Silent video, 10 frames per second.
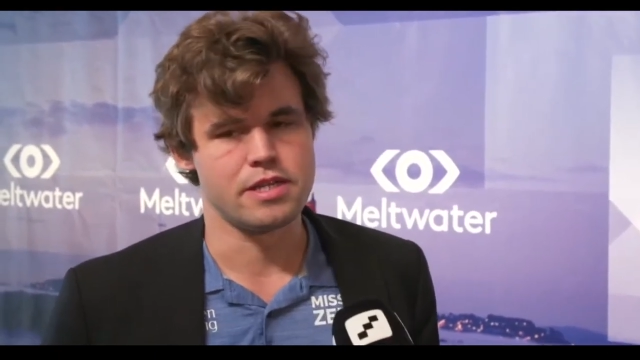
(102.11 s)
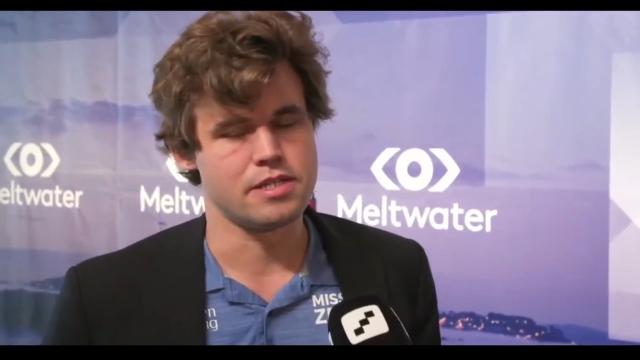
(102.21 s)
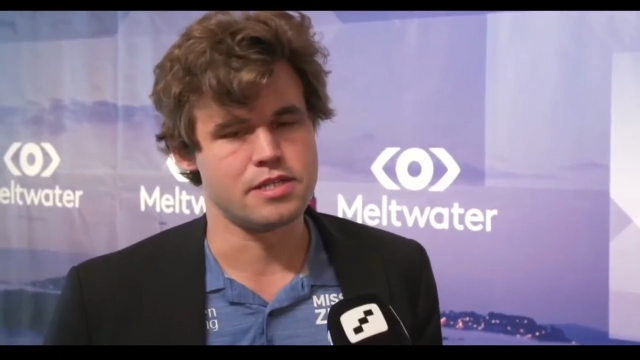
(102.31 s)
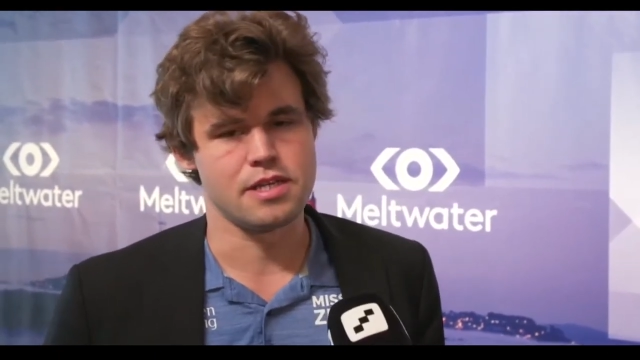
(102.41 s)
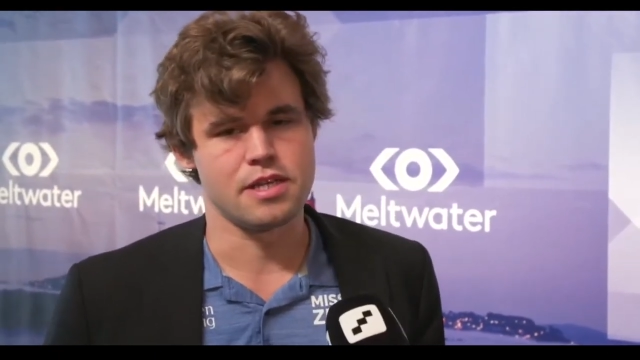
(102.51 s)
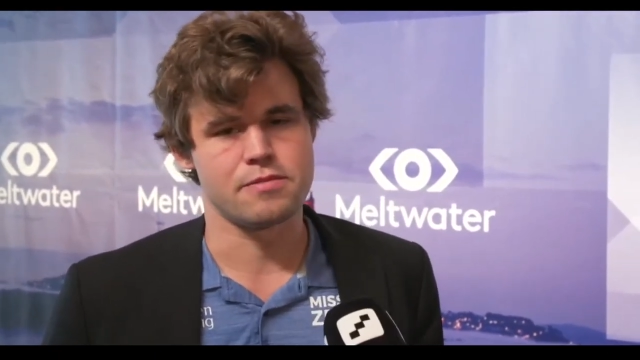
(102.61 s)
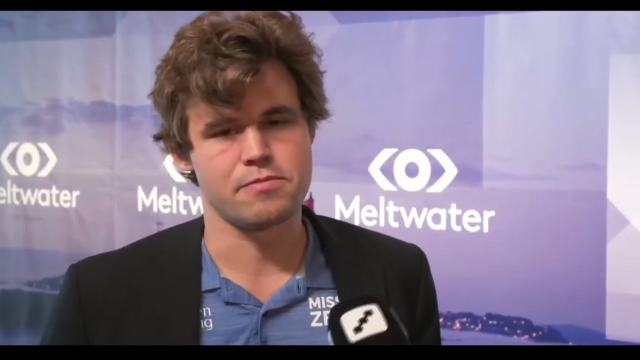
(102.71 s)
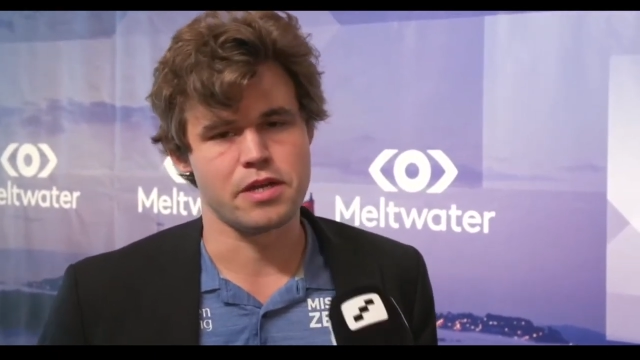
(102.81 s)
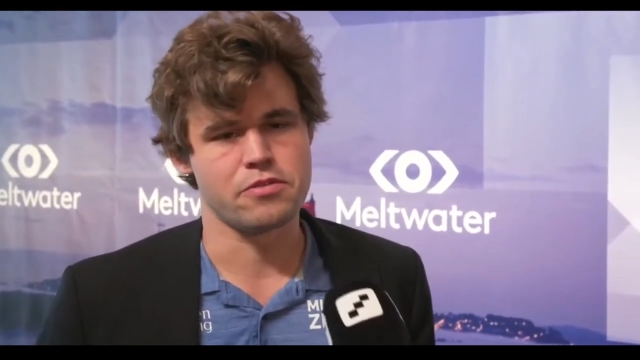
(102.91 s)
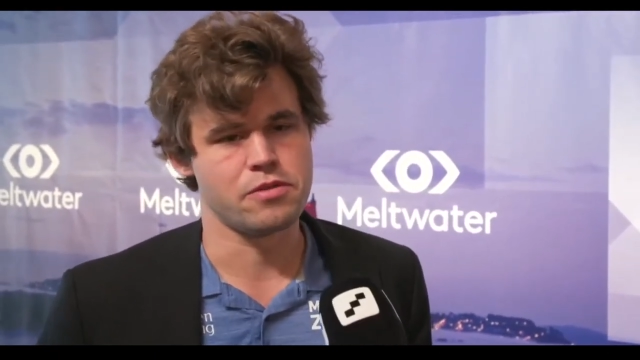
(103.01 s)
I didn't see that
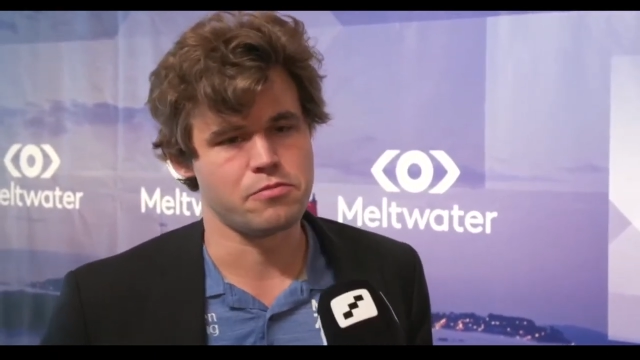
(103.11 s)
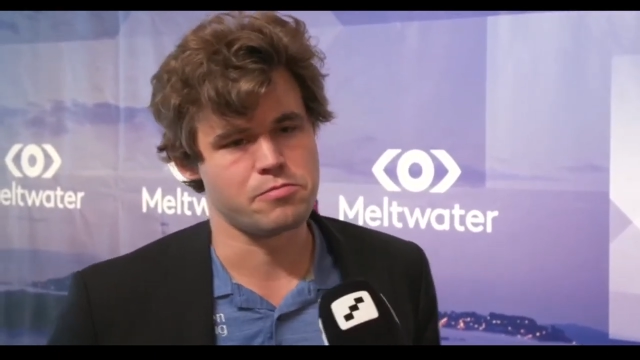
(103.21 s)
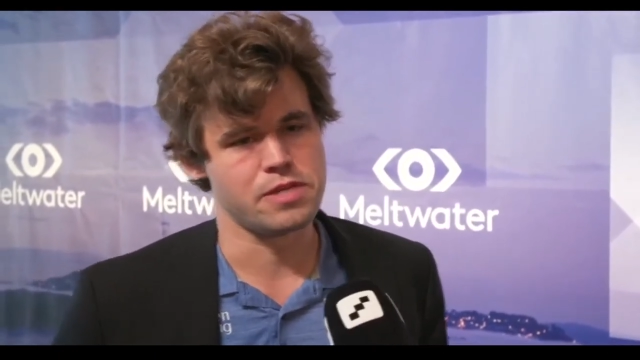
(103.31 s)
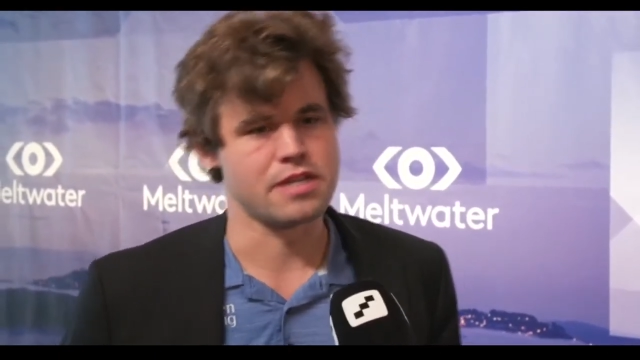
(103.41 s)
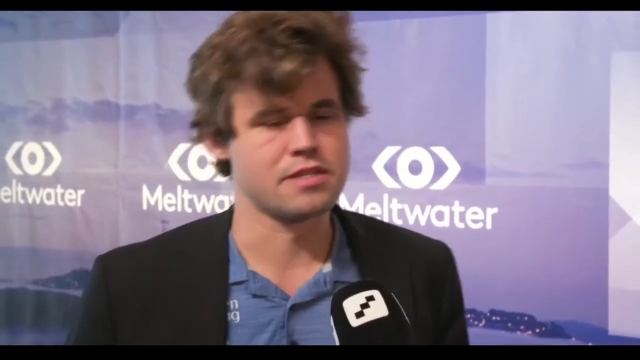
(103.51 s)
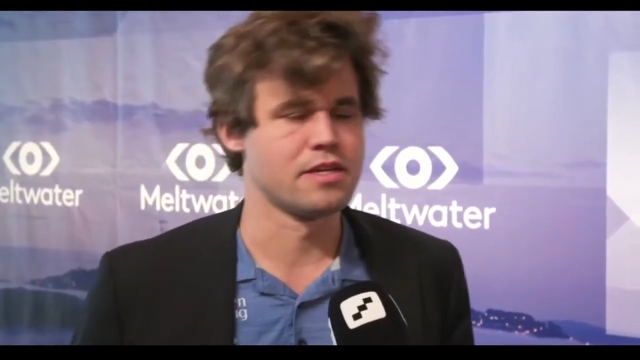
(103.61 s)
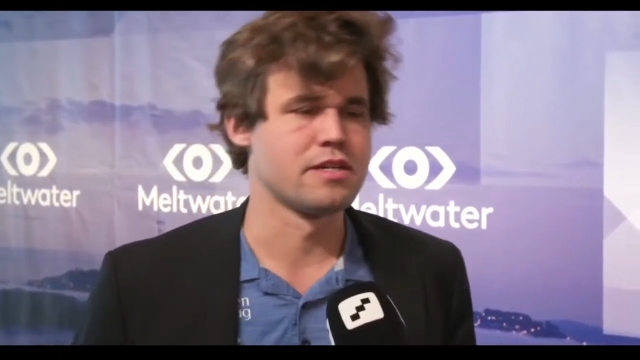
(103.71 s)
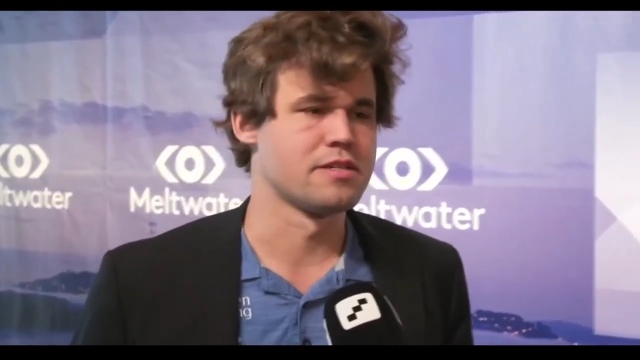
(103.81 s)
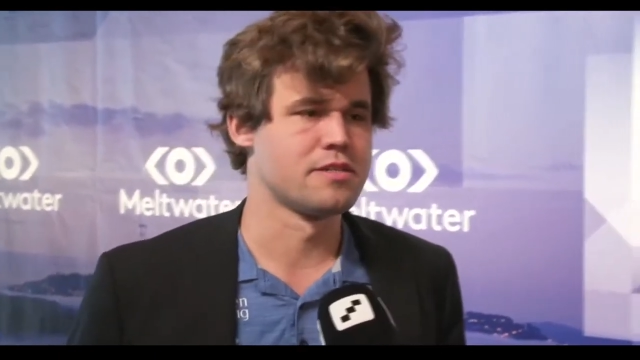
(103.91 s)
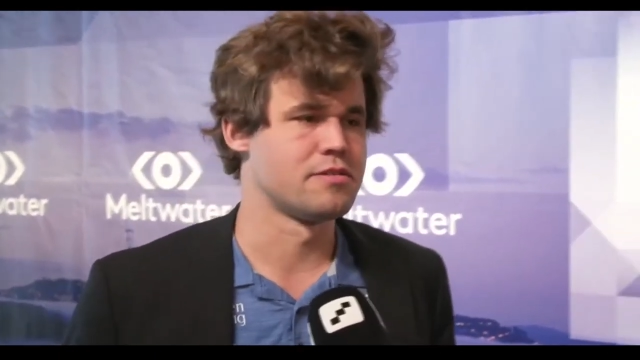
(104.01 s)
my queen would be exiled,